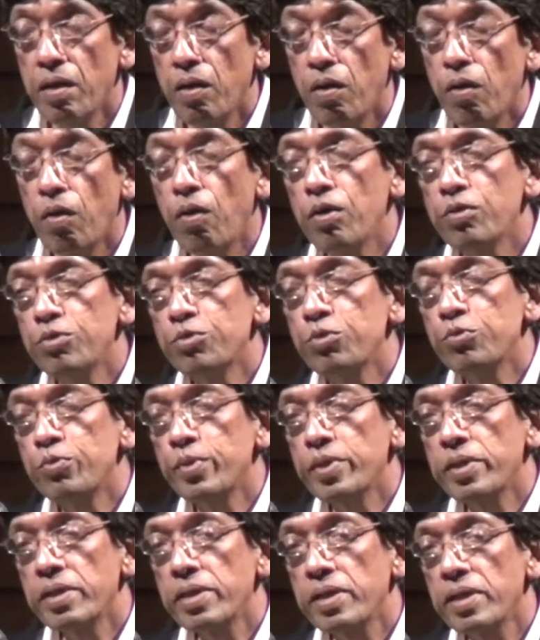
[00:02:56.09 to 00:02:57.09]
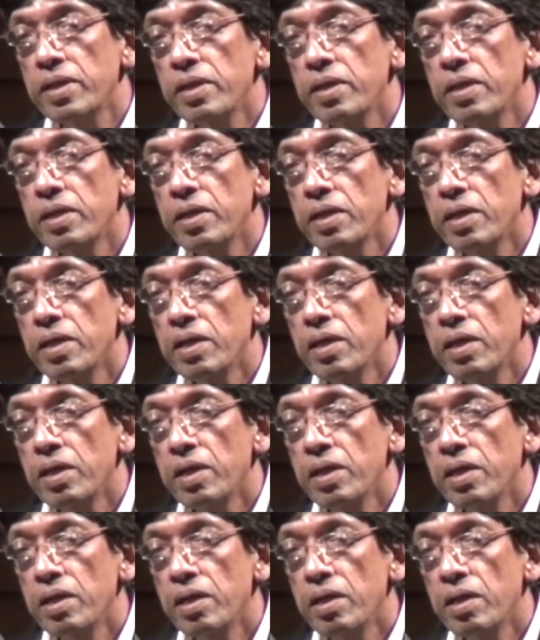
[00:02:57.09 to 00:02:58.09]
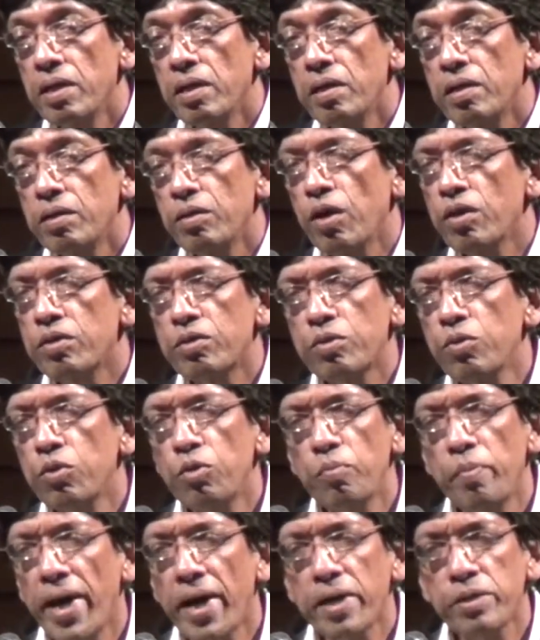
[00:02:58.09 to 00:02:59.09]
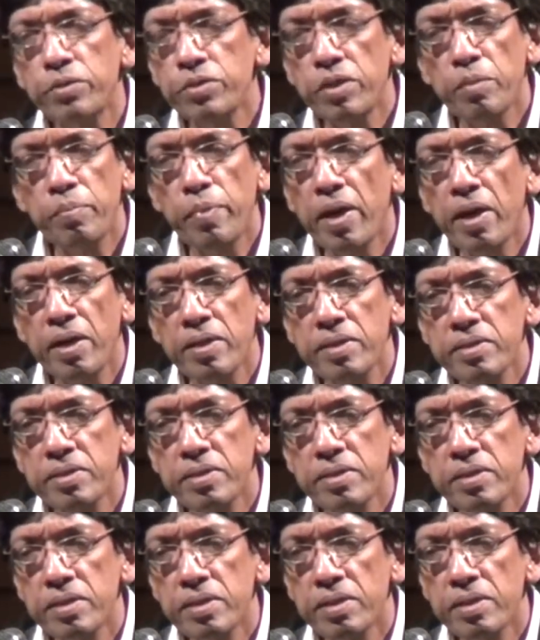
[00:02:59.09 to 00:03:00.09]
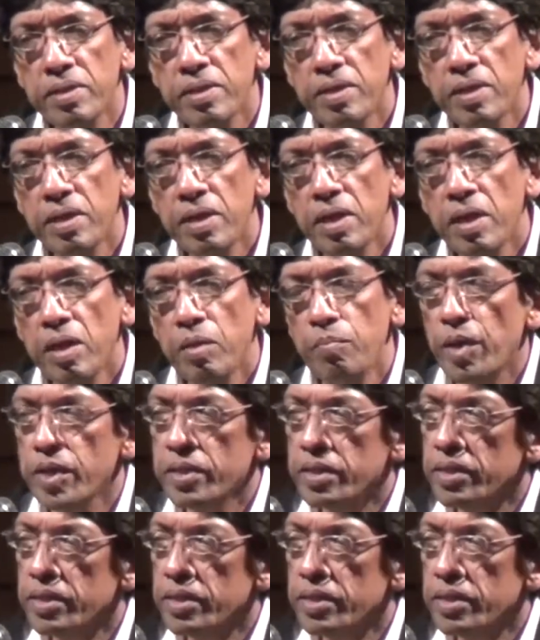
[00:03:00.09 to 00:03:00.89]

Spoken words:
Or do we not go back to the past, but